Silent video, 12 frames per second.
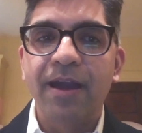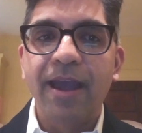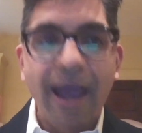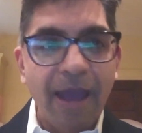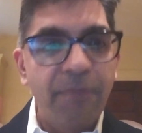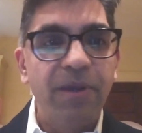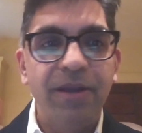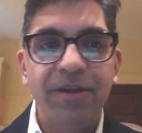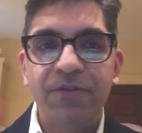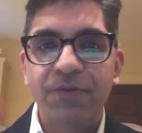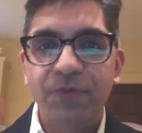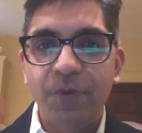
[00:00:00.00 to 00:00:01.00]

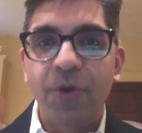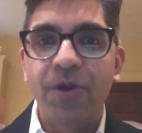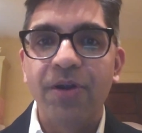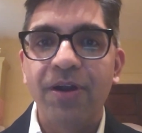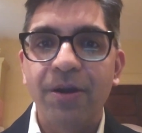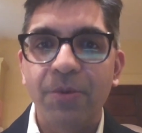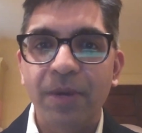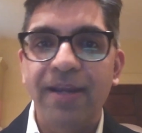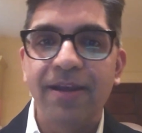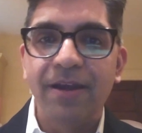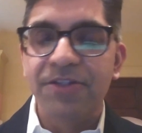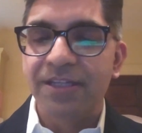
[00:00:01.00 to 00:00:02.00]
happen for a
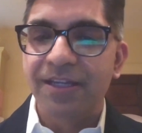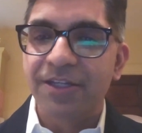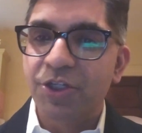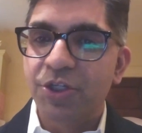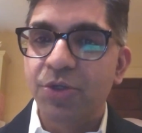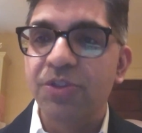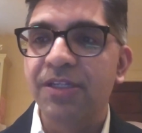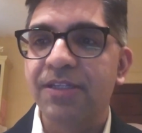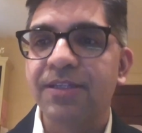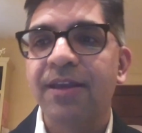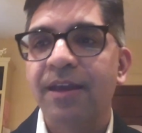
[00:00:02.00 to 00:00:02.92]
radiologist that chooses